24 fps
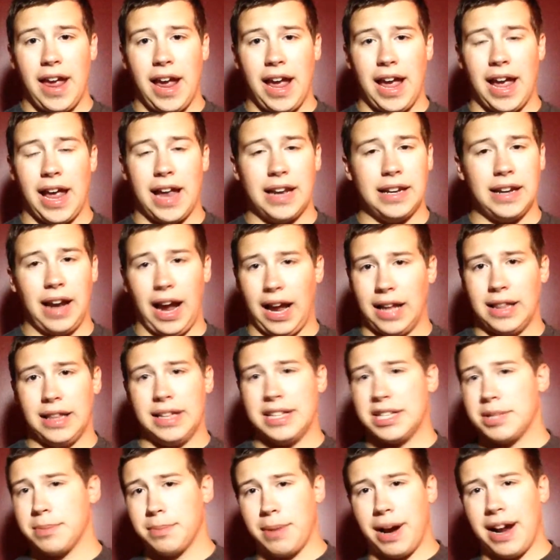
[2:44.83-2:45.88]
And
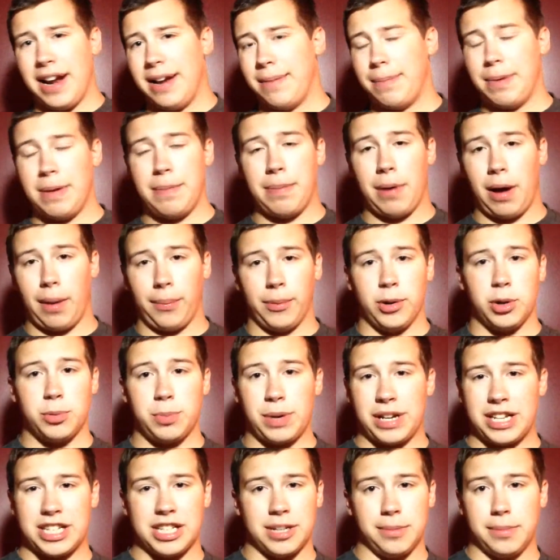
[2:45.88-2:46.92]
this might be published
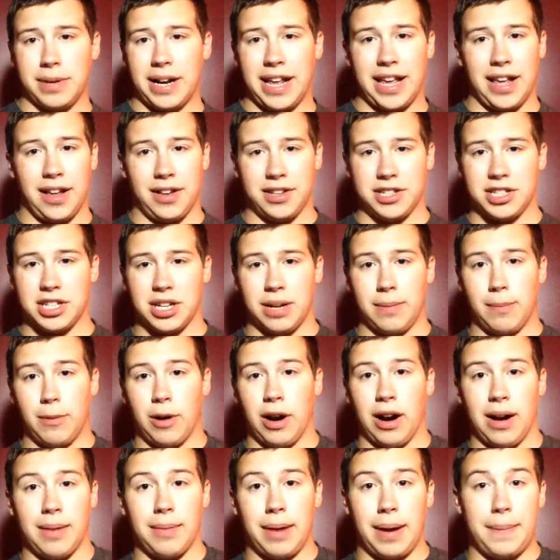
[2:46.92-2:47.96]
by somebody else
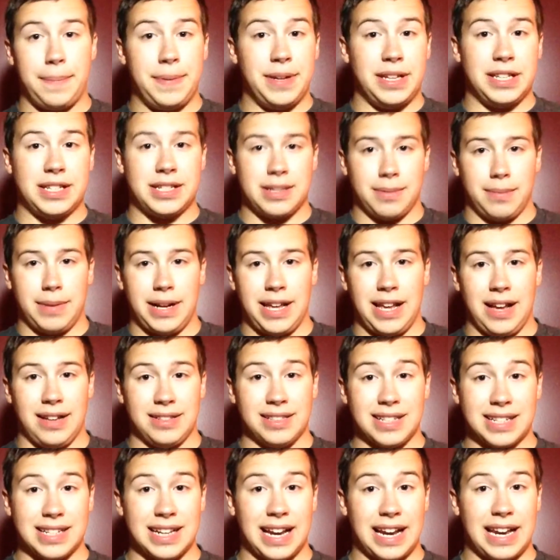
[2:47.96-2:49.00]
somewhere. It might be somebody
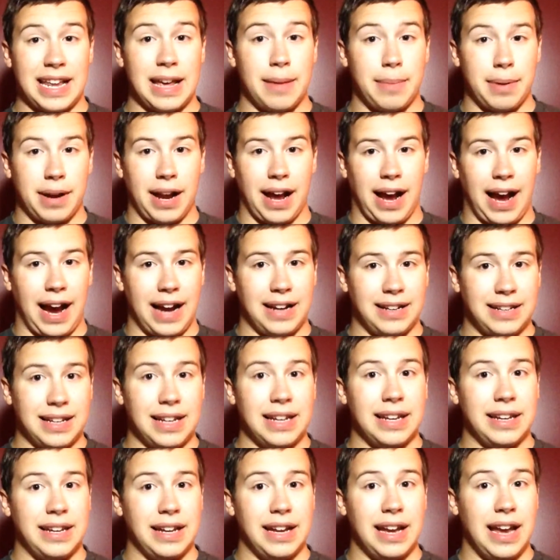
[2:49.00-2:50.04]
else's idea, but I
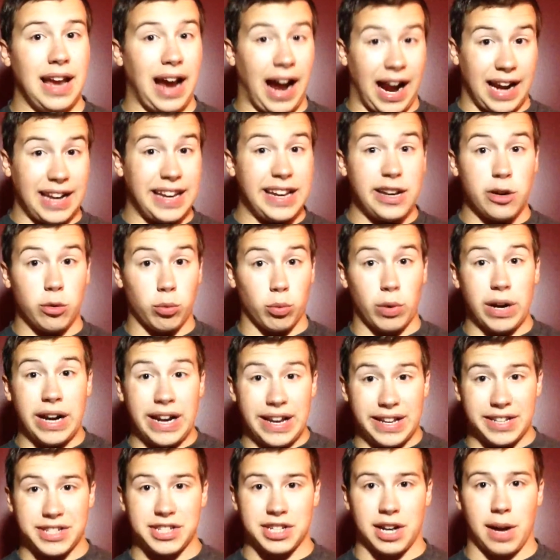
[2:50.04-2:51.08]
didn't read
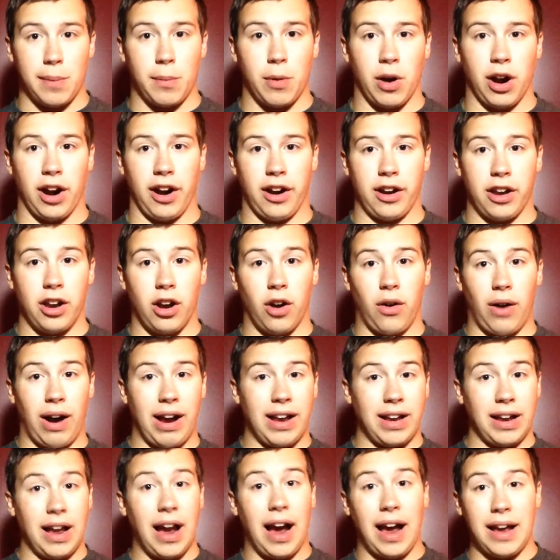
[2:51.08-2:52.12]
it somewhere. You know,
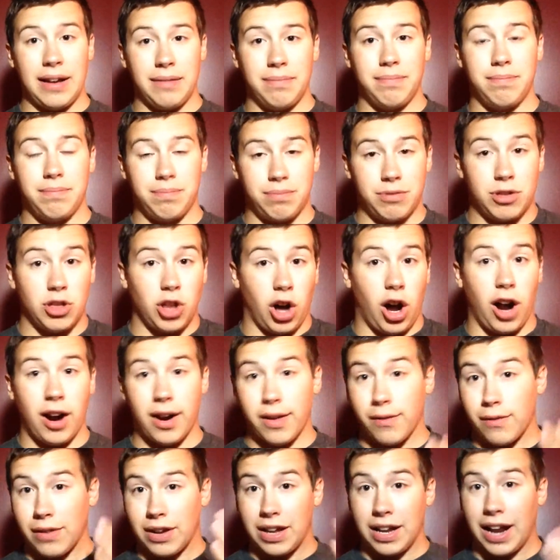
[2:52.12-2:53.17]
I thought
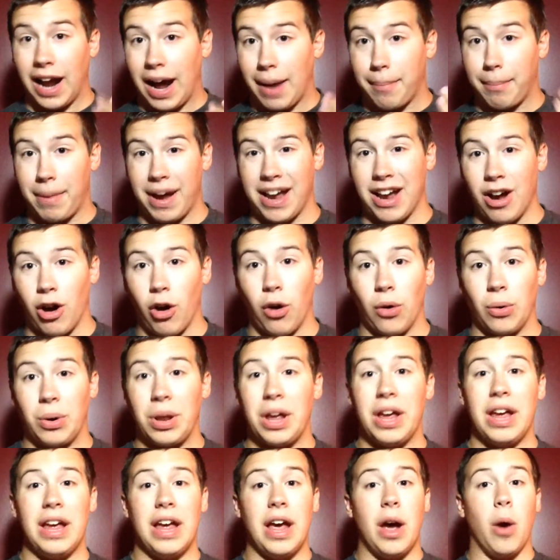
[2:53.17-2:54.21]
of it on my own.
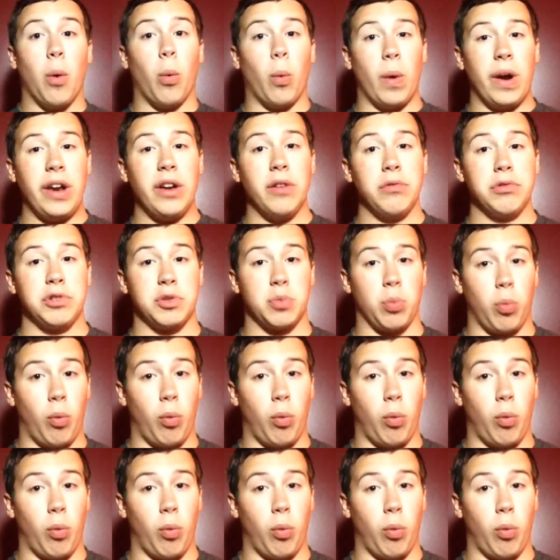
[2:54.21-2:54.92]
Windows